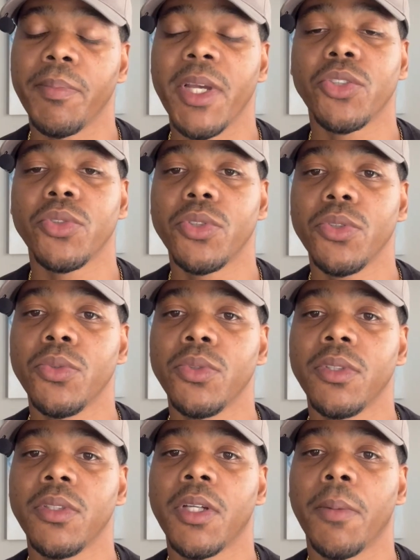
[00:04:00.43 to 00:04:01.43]
Metro 2
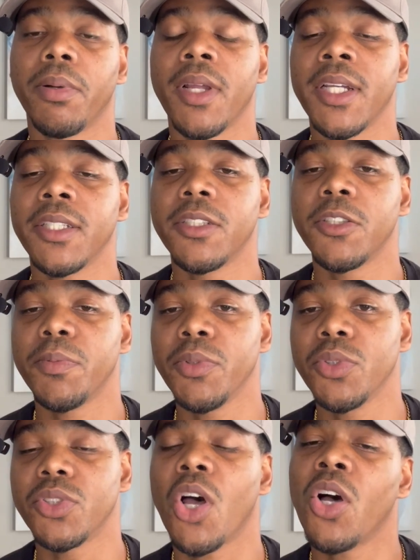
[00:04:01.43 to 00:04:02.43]
compliance
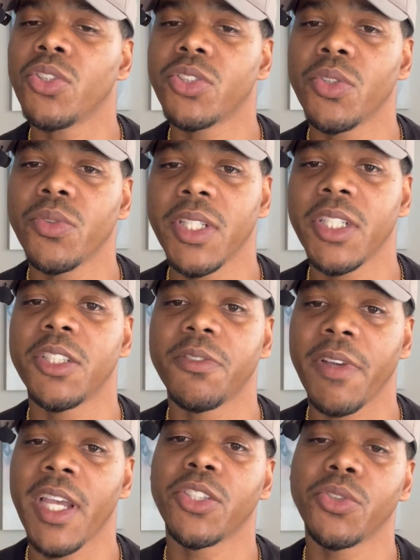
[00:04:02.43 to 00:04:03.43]
disputes. Also, there's
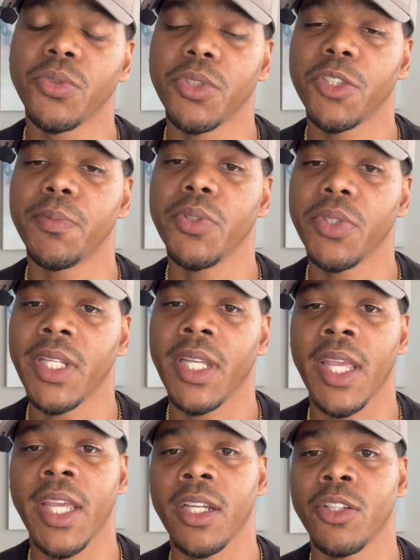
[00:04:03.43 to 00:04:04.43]
factual
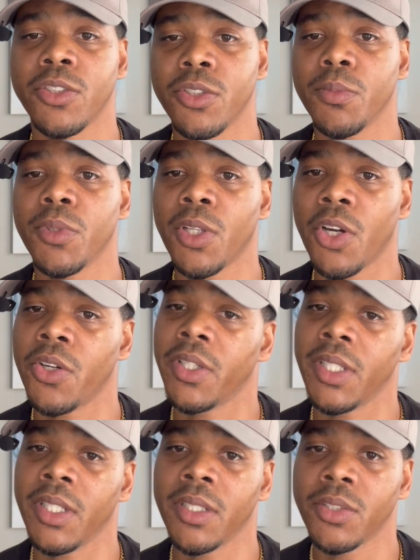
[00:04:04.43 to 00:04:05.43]
disputing and consumer law
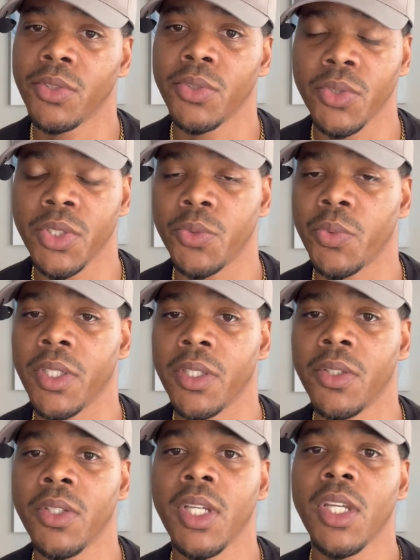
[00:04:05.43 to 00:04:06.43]
in there too as
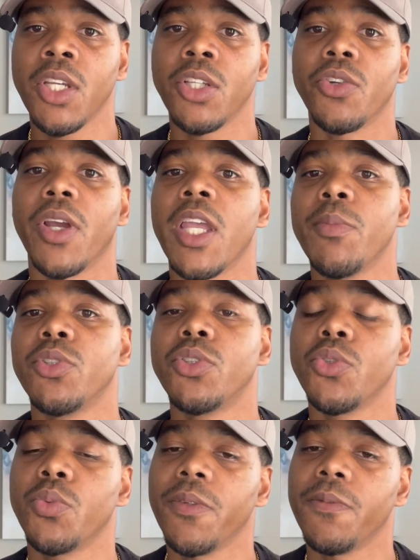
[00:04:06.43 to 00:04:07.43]
well. You're able
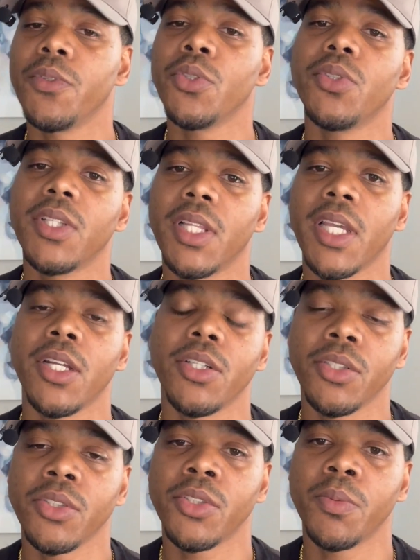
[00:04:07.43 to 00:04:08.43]
to review the
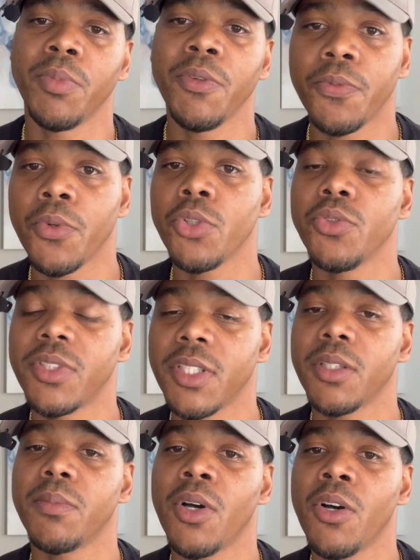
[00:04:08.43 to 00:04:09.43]
letters before you
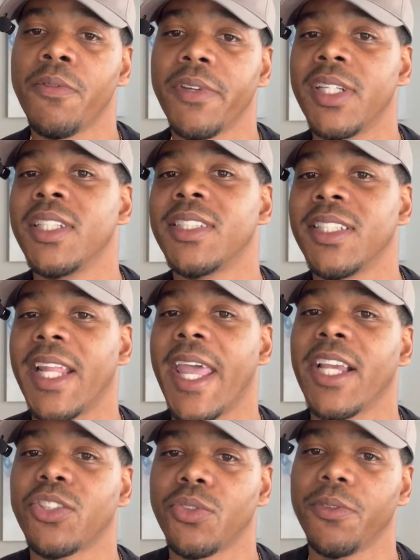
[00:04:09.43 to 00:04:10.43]
send them off. It is an
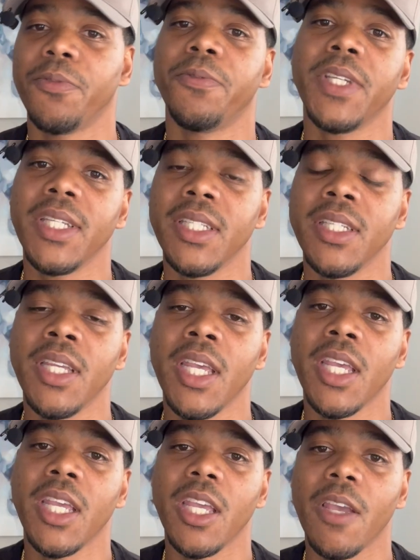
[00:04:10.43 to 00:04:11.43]
extra fee
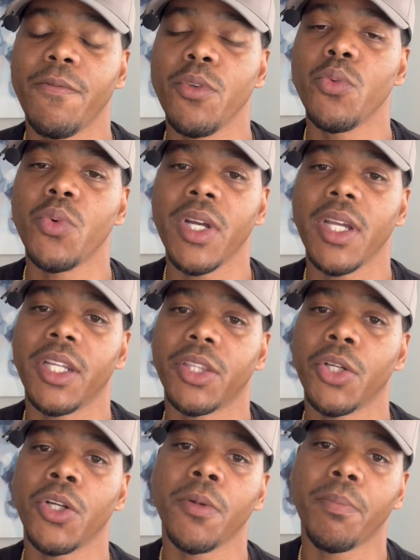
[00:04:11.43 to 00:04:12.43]
if you want a
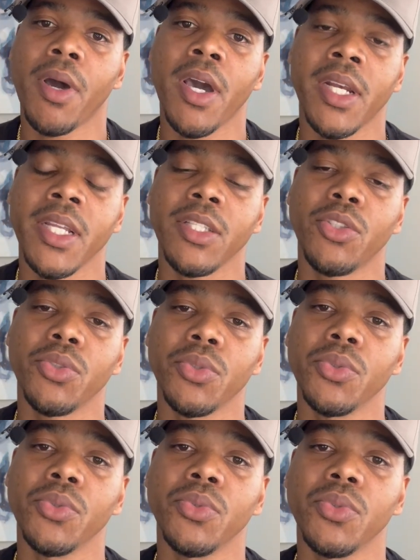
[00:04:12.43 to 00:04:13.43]
third party
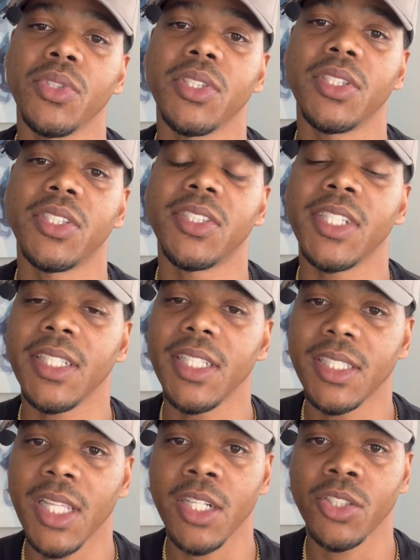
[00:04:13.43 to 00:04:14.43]
to send
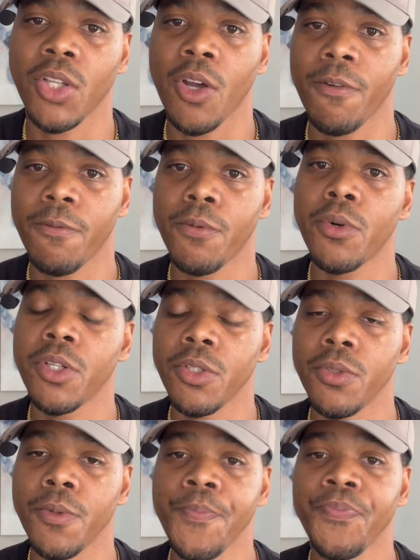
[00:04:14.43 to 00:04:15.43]
these letters off for
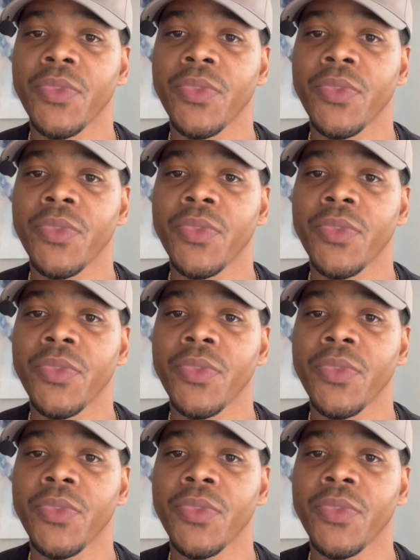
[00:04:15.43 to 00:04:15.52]
you.